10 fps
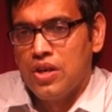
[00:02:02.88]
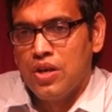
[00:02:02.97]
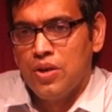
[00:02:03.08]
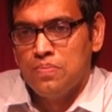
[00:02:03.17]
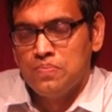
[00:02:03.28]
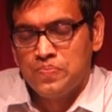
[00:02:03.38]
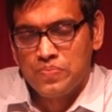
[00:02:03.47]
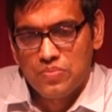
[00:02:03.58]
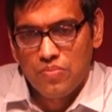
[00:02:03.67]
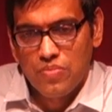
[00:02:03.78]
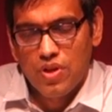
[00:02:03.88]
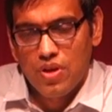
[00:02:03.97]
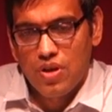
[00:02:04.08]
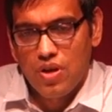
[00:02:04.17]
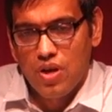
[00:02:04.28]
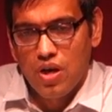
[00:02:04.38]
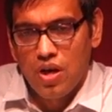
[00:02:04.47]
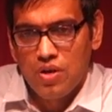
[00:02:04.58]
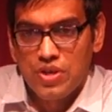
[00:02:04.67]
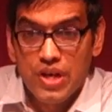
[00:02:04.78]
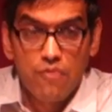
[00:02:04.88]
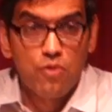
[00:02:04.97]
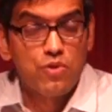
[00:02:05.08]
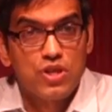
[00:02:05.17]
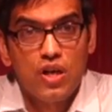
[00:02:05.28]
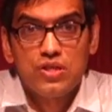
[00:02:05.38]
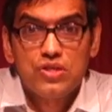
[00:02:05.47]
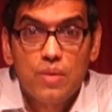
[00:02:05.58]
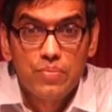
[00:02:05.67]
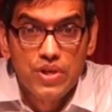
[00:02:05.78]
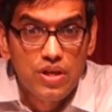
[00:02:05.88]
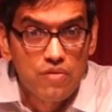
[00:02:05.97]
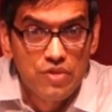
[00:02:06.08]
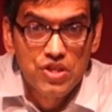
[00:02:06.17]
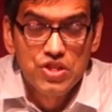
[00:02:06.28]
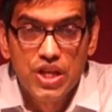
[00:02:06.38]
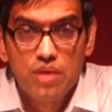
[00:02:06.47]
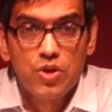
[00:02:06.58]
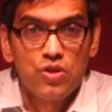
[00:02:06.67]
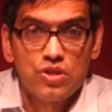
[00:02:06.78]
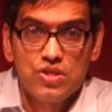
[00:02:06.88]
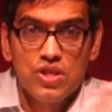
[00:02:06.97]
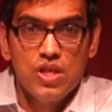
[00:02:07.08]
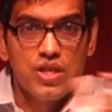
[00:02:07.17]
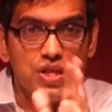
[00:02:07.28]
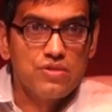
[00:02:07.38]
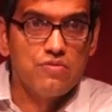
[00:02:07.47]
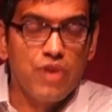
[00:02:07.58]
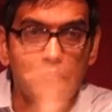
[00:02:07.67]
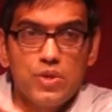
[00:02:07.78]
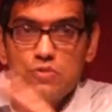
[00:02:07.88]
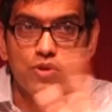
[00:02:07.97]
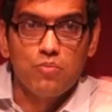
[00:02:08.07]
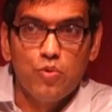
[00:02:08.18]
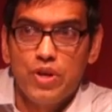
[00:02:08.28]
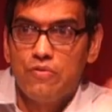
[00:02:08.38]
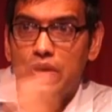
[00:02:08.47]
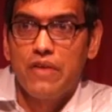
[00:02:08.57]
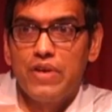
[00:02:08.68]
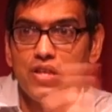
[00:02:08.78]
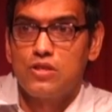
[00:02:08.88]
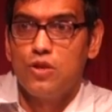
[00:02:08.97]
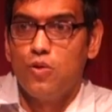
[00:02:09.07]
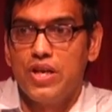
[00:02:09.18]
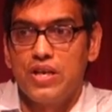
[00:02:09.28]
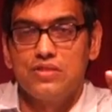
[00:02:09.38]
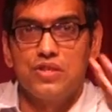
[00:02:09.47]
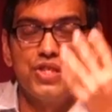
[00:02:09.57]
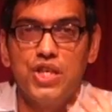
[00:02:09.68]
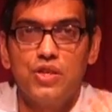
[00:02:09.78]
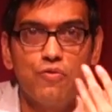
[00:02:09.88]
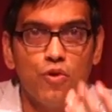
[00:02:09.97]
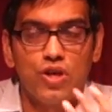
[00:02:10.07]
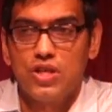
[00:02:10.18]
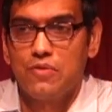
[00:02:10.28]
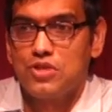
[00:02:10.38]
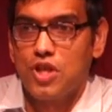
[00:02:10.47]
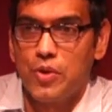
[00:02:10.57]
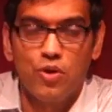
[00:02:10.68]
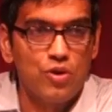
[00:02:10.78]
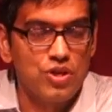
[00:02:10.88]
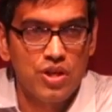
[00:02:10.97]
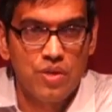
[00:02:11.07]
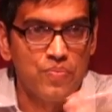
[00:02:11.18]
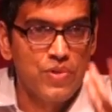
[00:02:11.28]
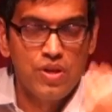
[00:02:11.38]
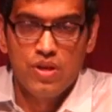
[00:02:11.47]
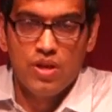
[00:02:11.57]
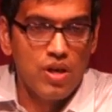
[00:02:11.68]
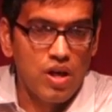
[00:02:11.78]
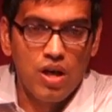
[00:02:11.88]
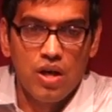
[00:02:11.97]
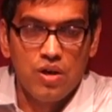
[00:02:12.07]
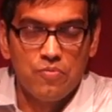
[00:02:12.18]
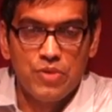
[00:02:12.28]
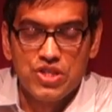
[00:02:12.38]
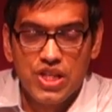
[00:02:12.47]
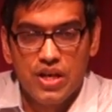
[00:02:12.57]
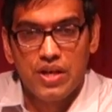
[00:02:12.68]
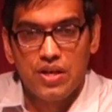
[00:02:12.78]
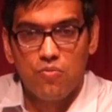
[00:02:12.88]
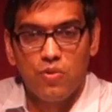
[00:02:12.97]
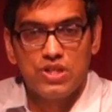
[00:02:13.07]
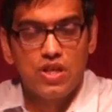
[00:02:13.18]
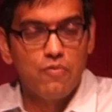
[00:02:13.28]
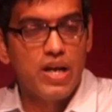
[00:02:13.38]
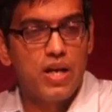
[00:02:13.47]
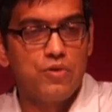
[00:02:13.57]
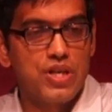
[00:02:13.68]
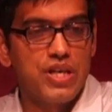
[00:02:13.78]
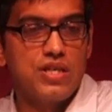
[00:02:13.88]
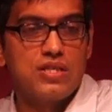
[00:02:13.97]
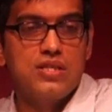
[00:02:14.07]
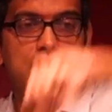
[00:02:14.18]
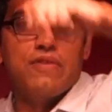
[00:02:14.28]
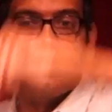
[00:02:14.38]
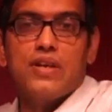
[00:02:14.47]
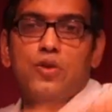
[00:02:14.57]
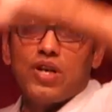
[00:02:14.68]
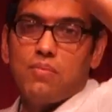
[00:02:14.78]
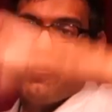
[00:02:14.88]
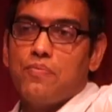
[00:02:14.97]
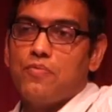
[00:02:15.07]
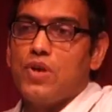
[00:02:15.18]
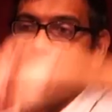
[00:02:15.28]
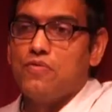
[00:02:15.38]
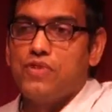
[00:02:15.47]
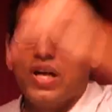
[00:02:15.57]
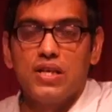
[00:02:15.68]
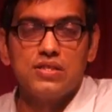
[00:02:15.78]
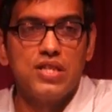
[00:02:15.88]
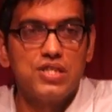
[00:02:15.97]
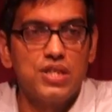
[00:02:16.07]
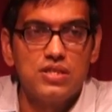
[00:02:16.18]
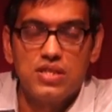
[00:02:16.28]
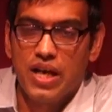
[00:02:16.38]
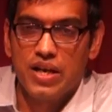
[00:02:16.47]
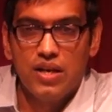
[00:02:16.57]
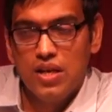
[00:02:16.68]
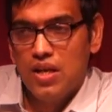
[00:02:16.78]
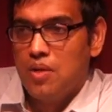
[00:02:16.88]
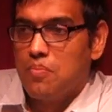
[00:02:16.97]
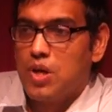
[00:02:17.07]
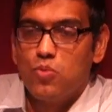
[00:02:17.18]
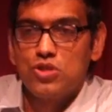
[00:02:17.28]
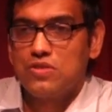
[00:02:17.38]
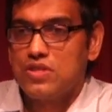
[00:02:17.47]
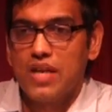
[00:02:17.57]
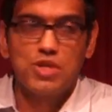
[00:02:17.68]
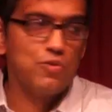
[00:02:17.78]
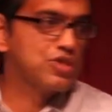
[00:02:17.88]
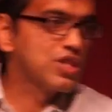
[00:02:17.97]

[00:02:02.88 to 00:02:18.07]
the driver was hunched up near the windshield because his wipers were moving very, very slowly against the sheet of water that was coming onto the windshield. And once in a while, he would take his sleeve and try to rub off the condensation inside. But most of the times, he